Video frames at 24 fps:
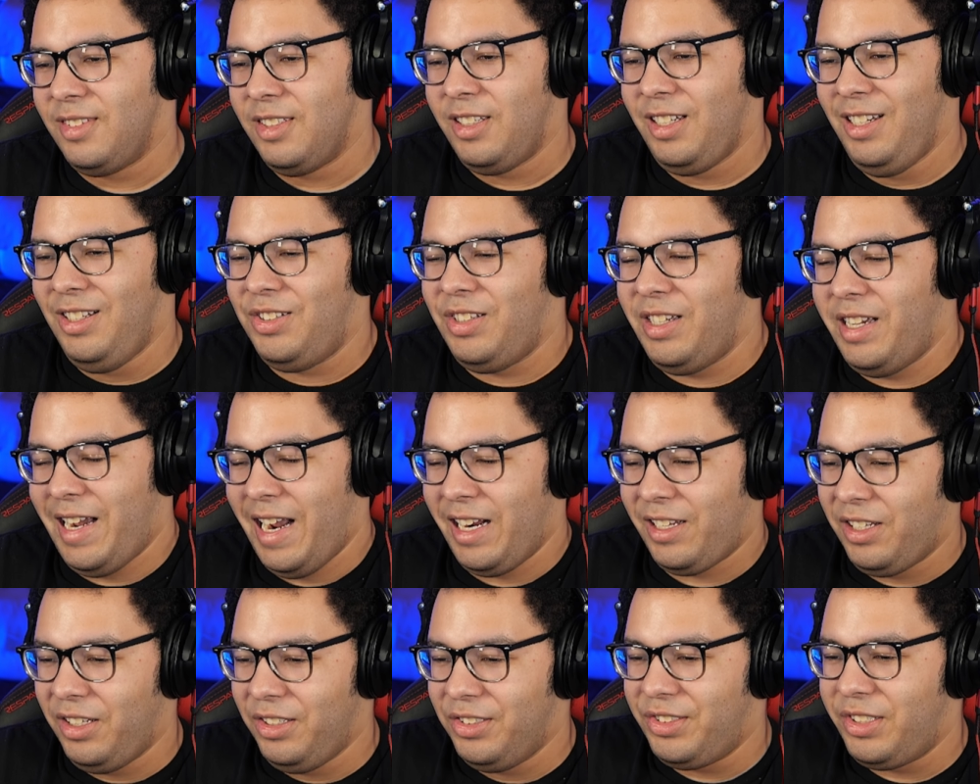His
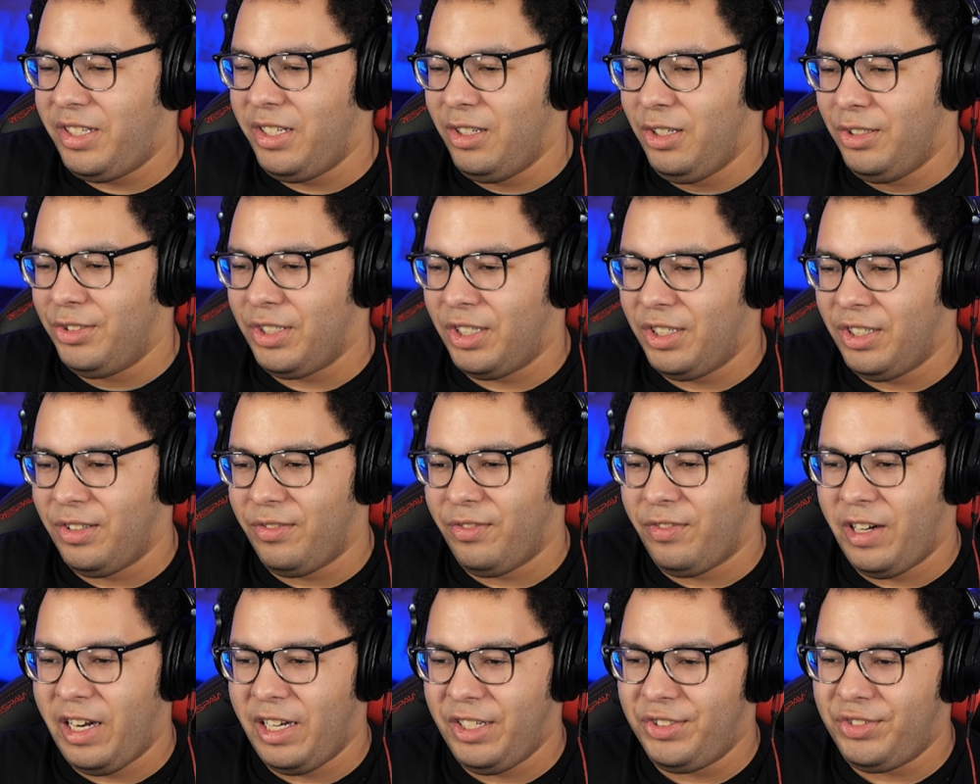acting skills are
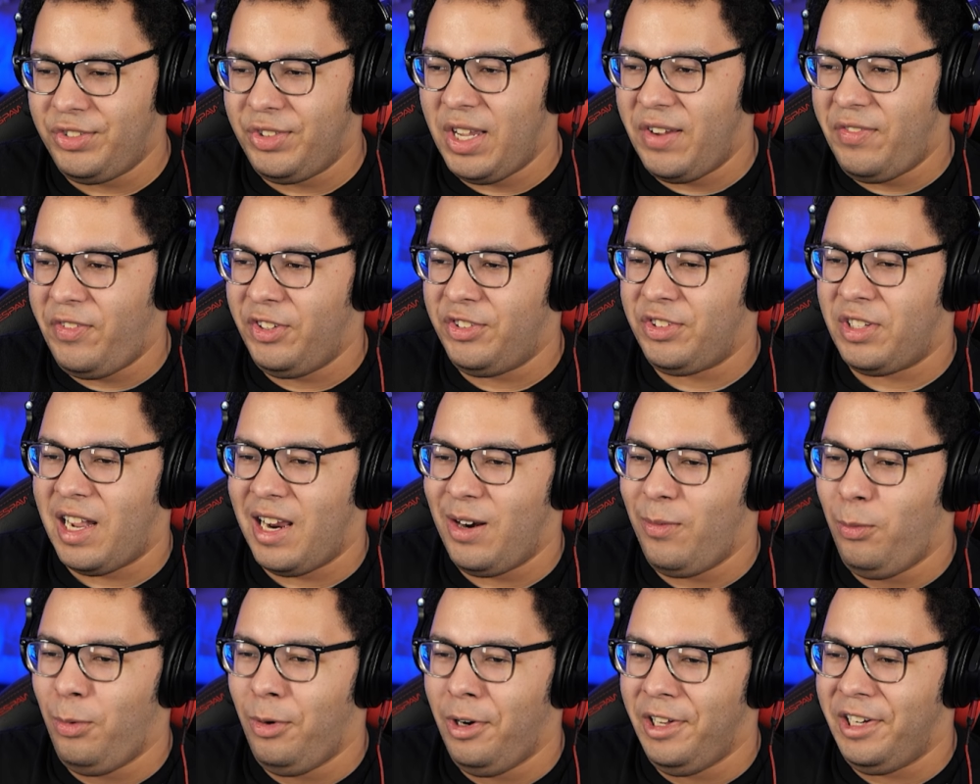very stiff. He's kind
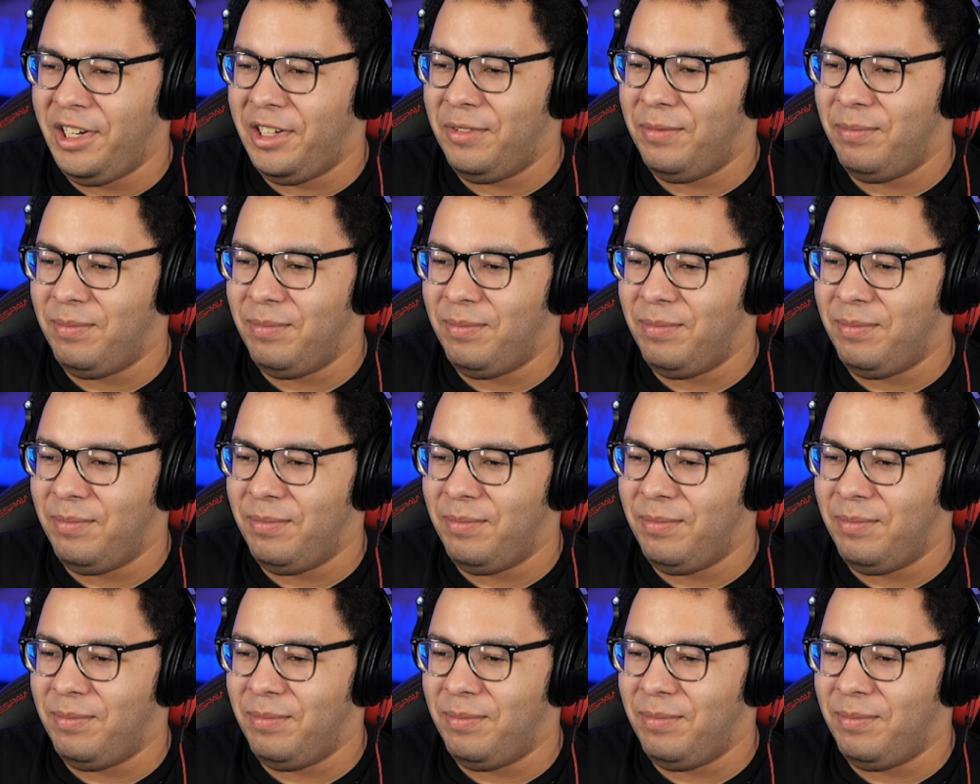of wooden.